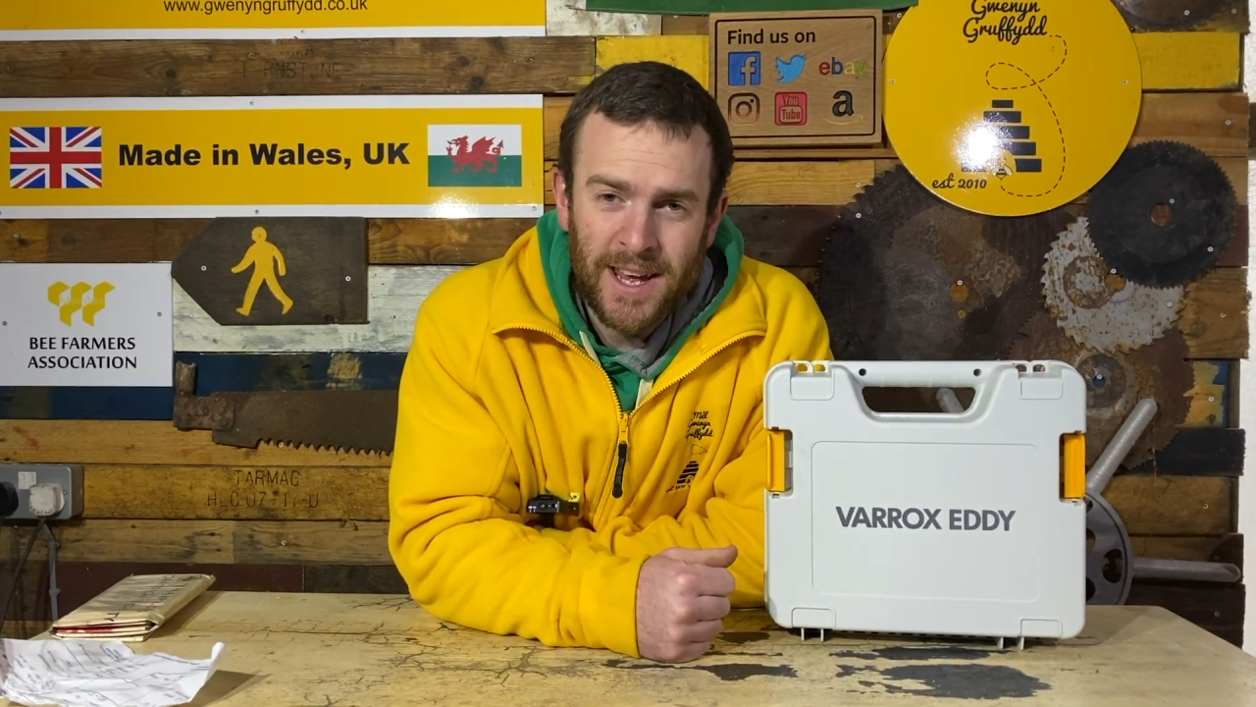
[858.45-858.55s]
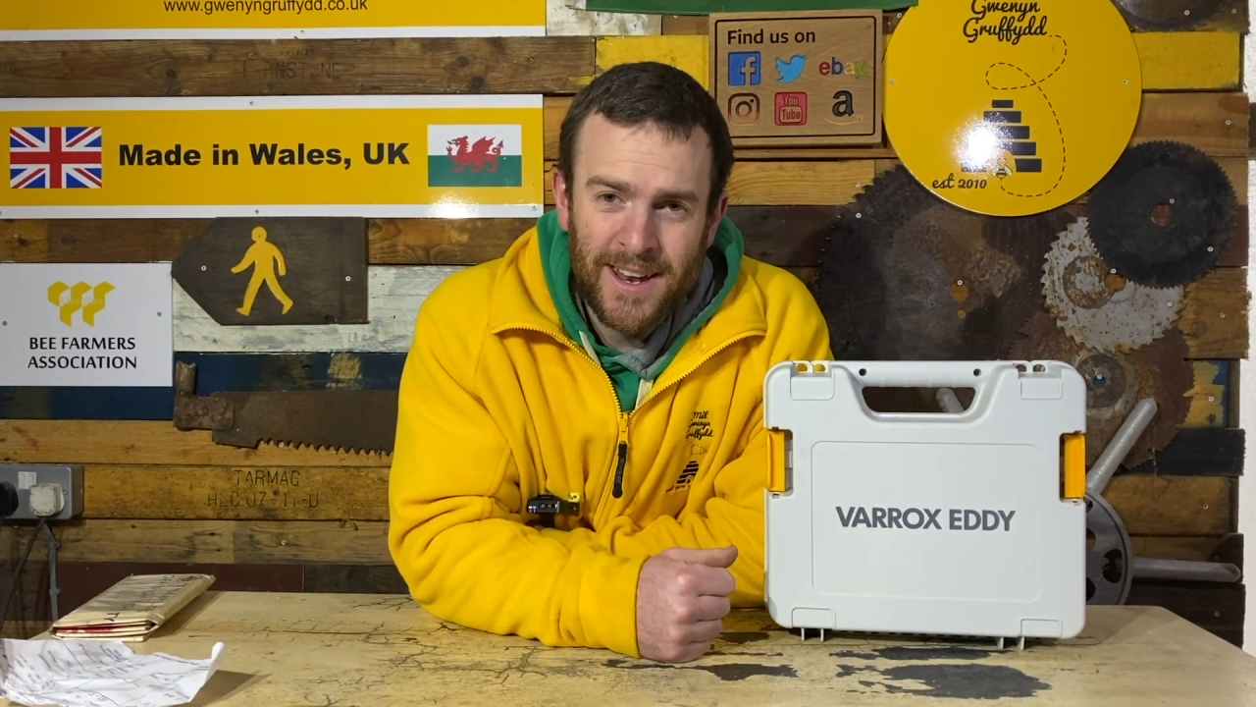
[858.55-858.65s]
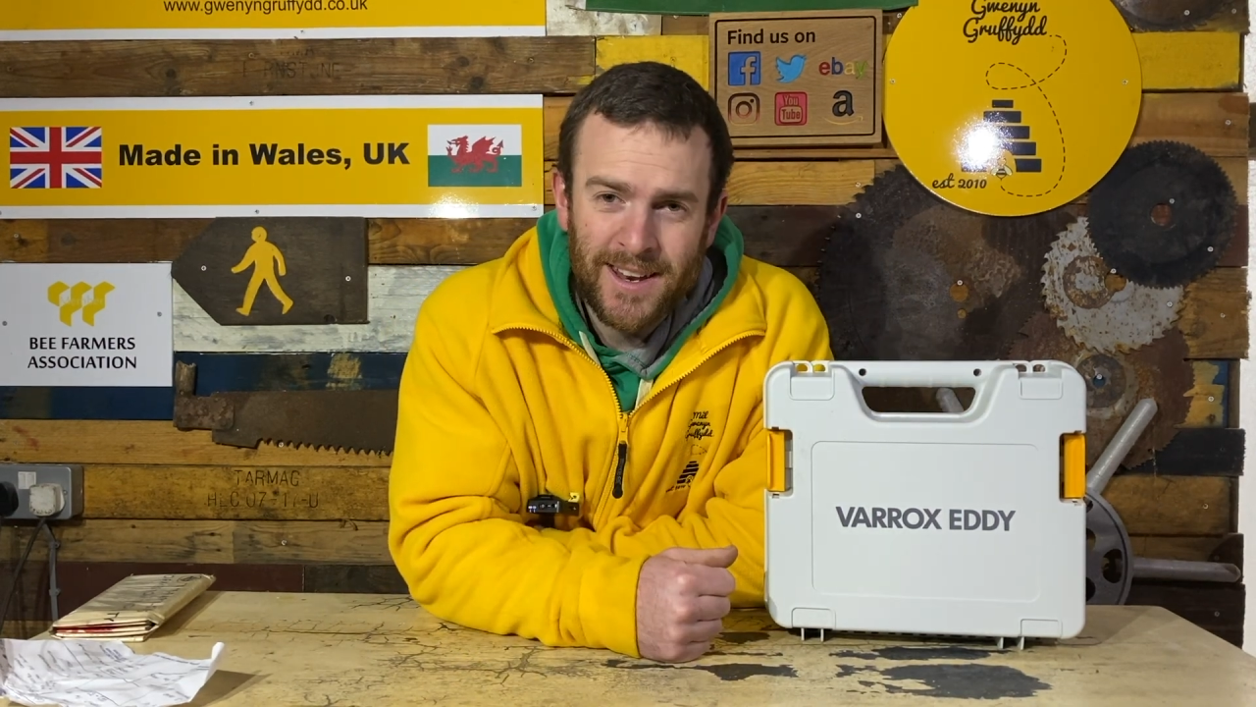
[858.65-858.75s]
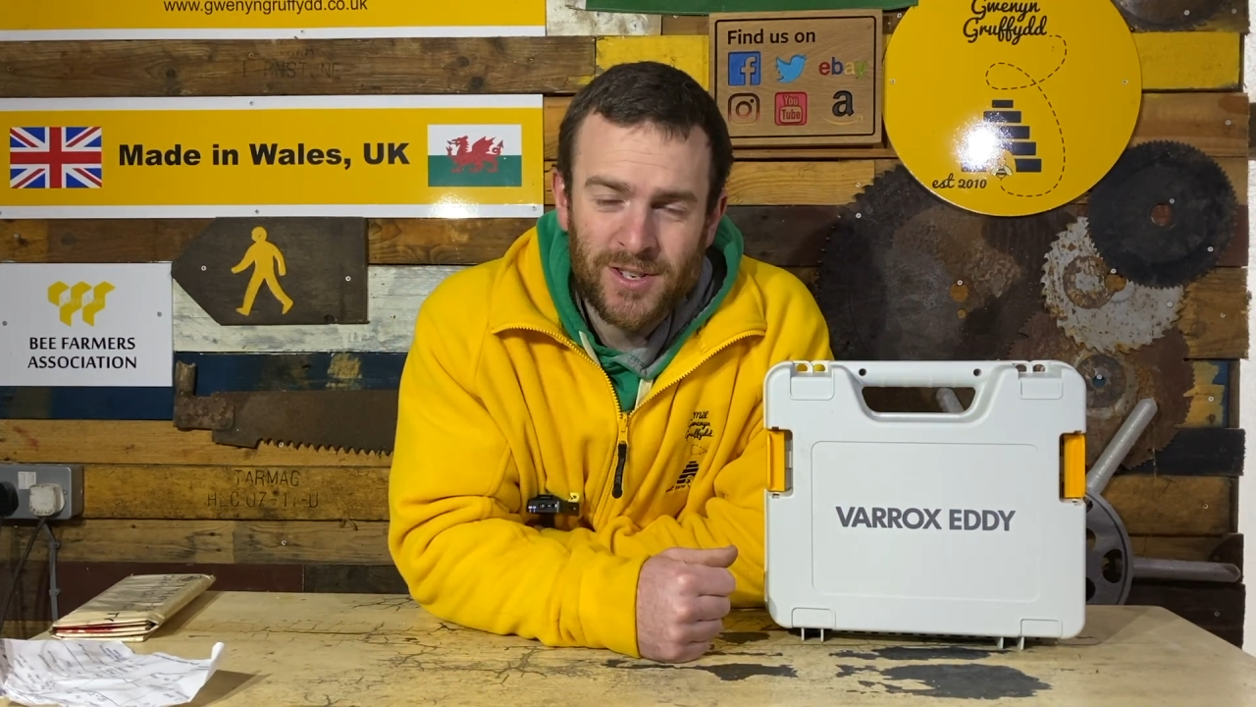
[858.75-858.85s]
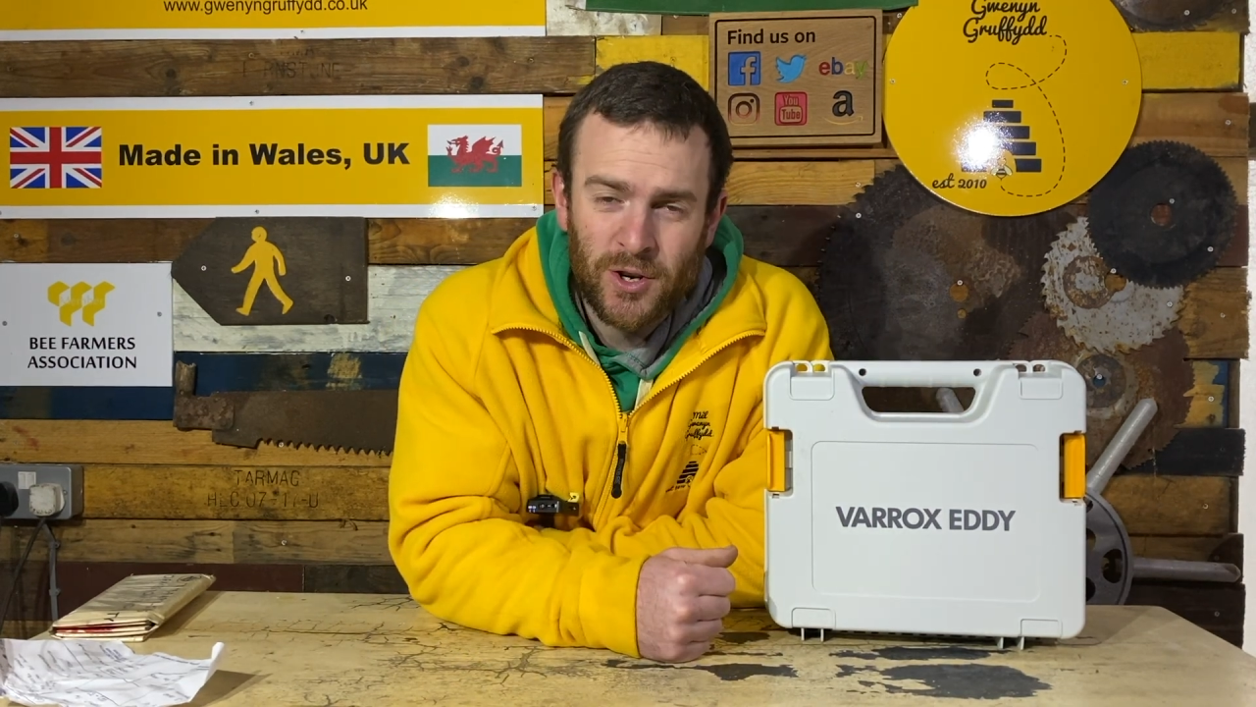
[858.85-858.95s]
in
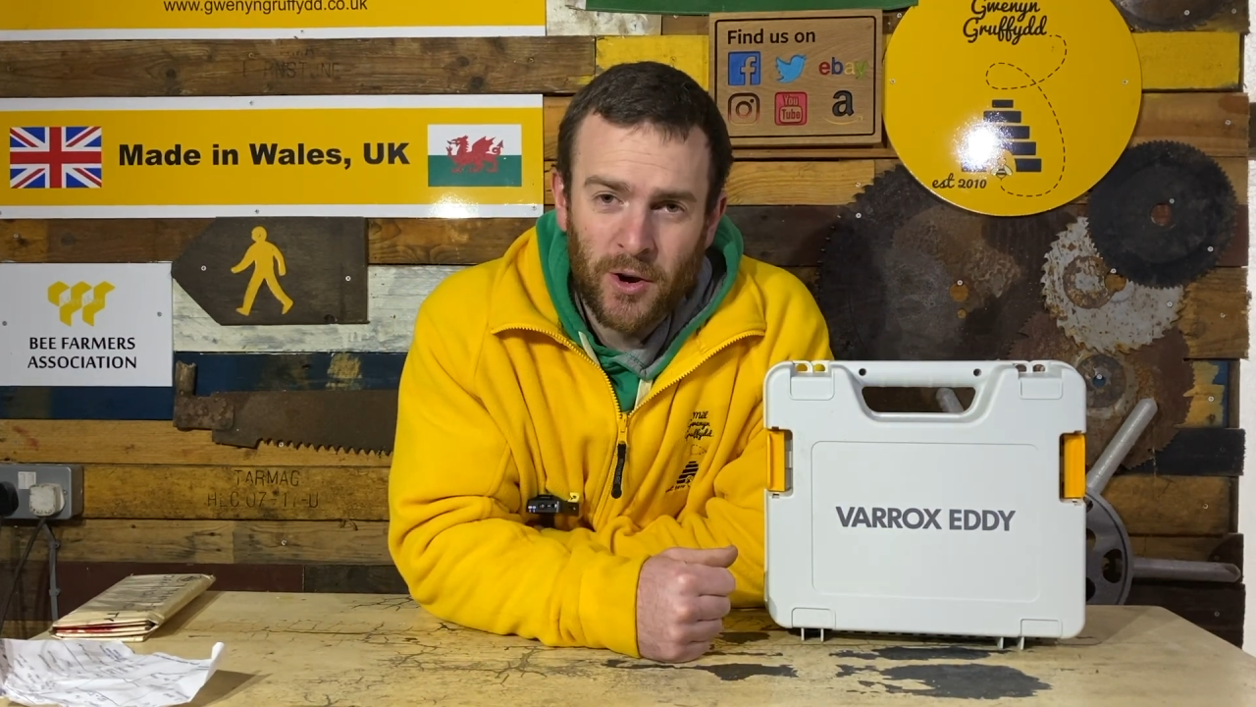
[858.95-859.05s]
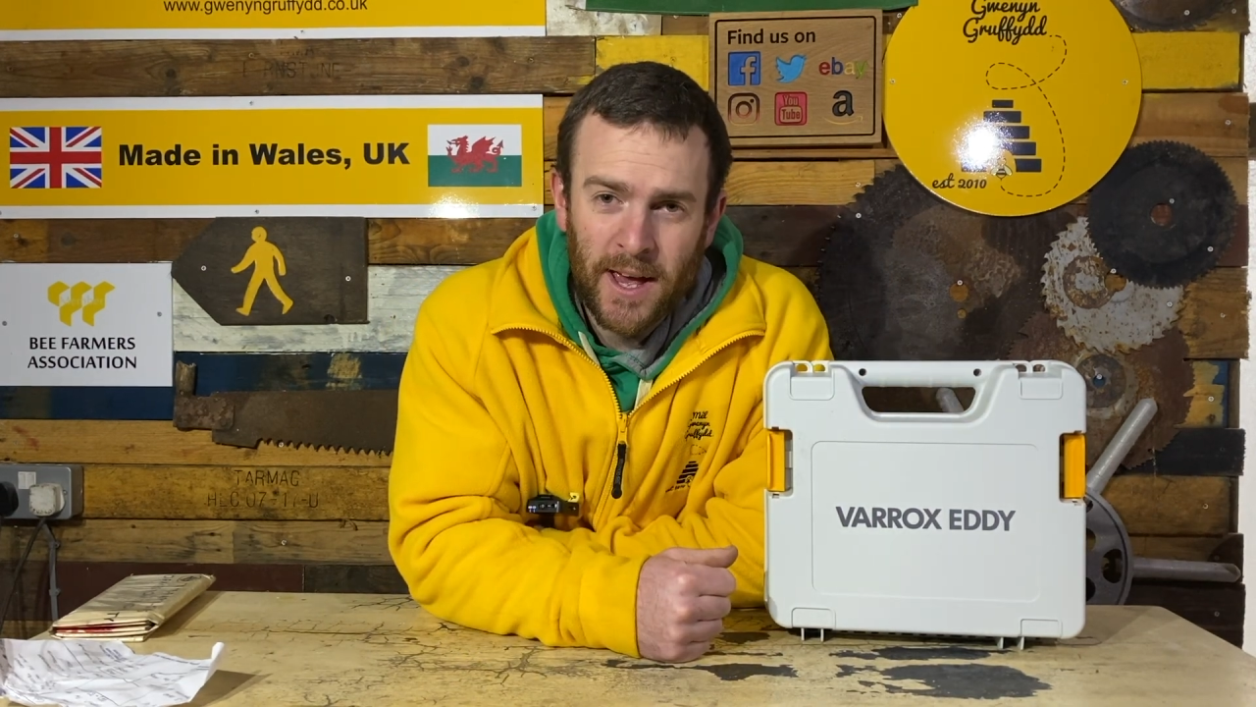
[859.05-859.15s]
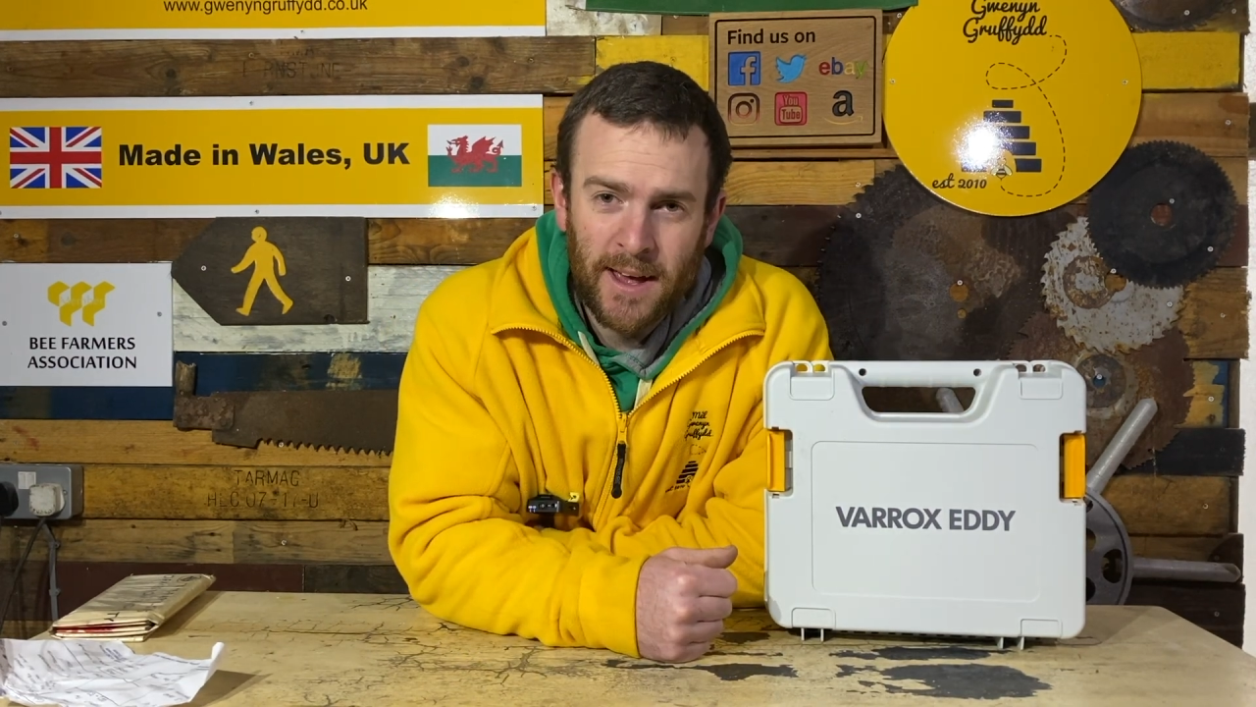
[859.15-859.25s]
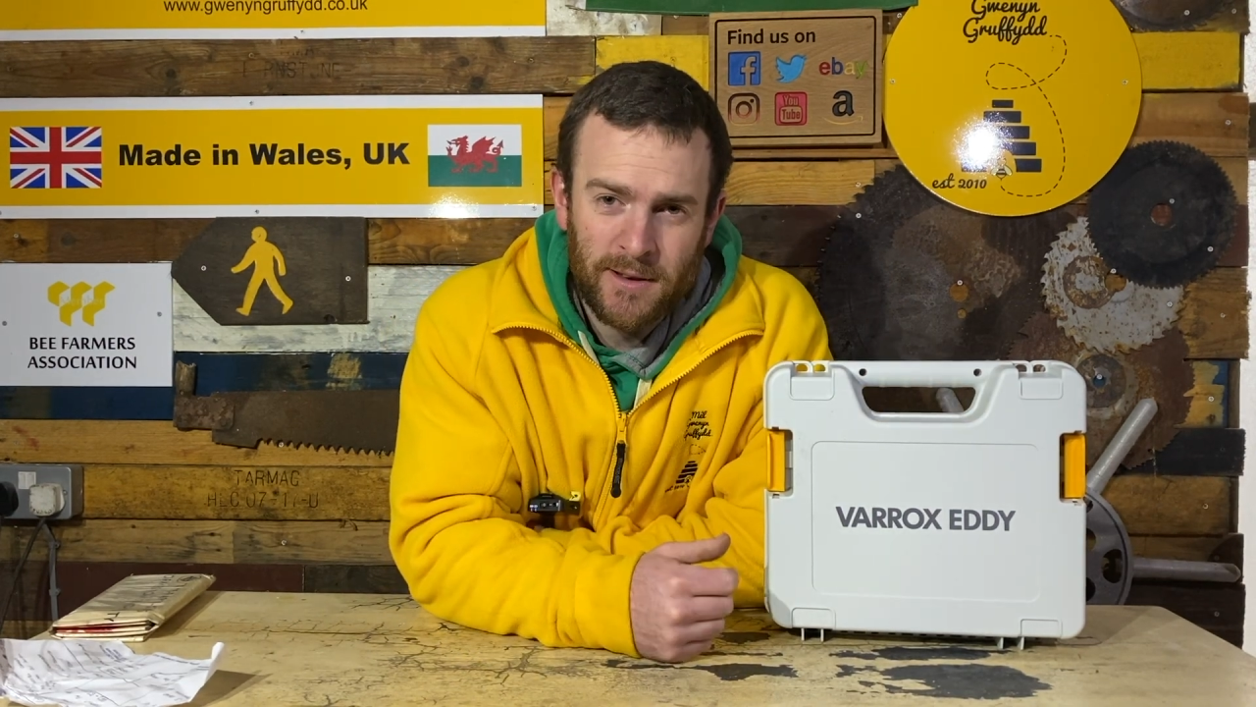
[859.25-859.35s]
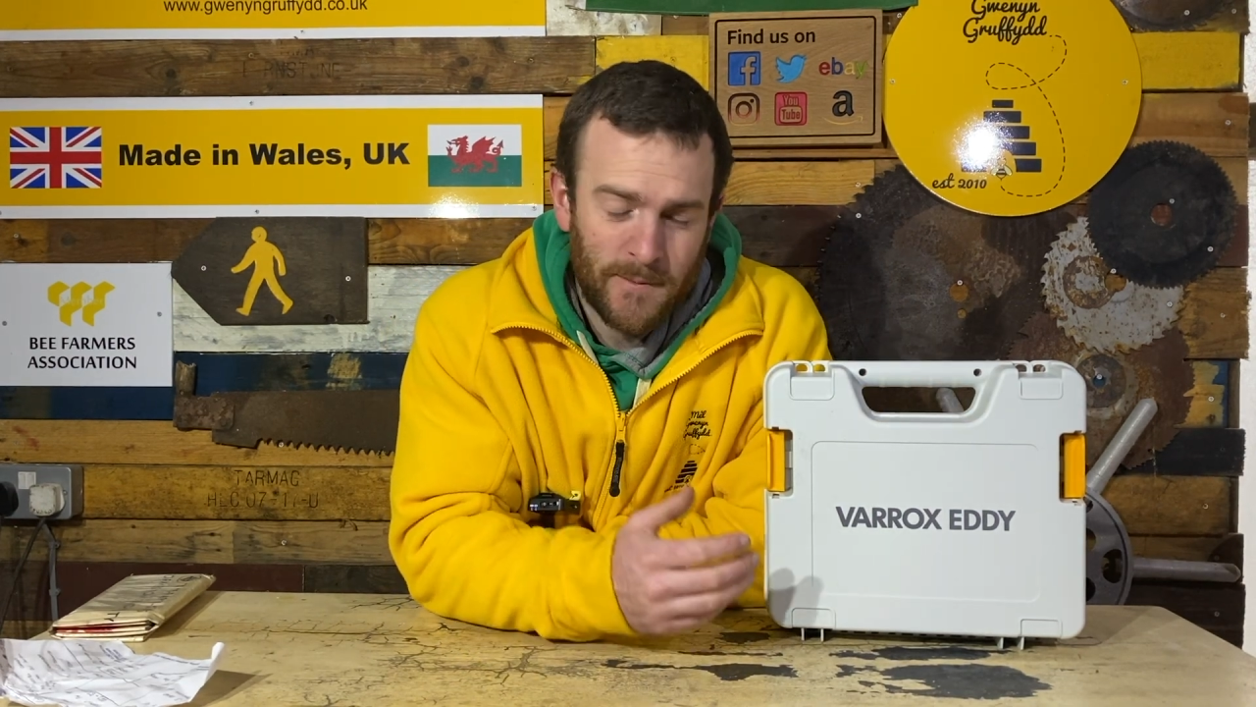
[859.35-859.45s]
it is
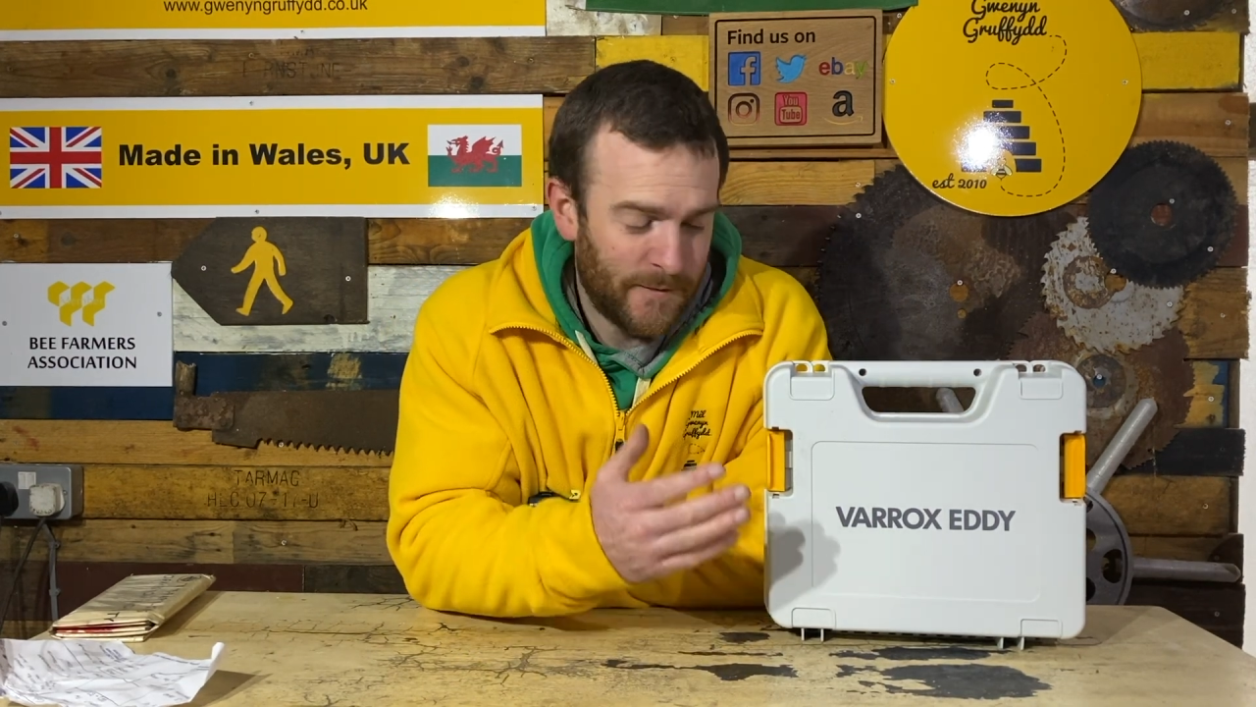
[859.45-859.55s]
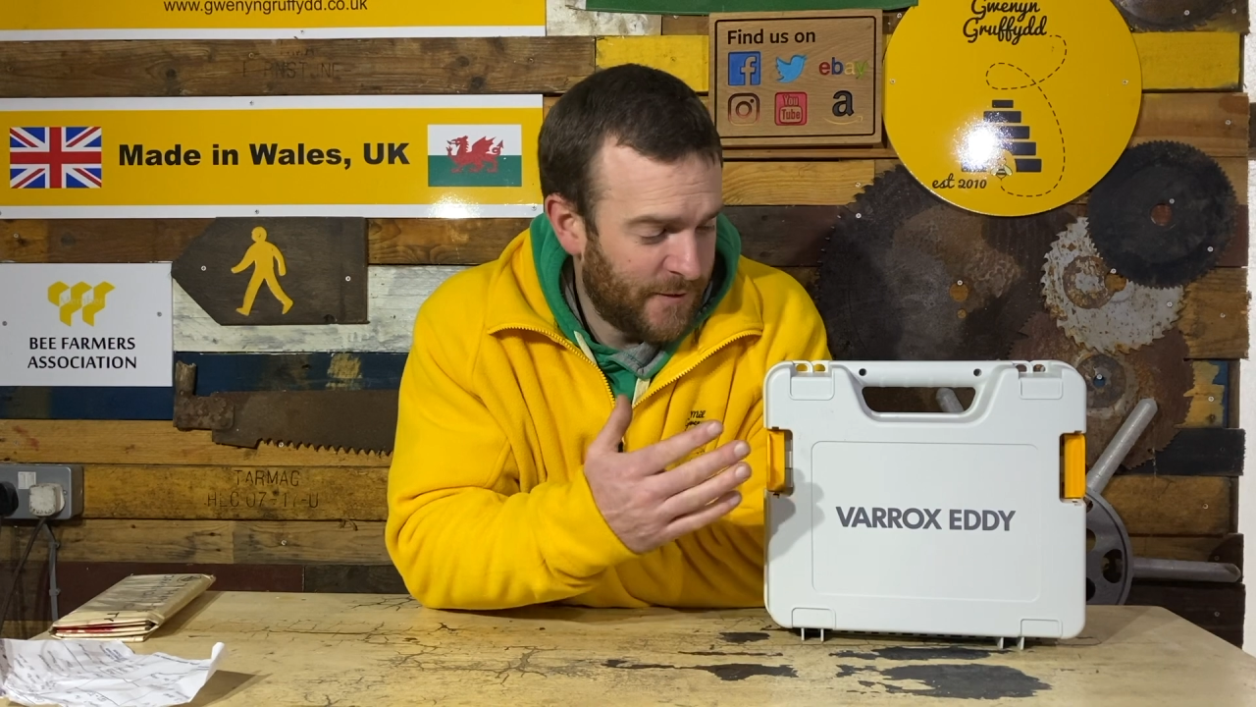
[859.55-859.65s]
great,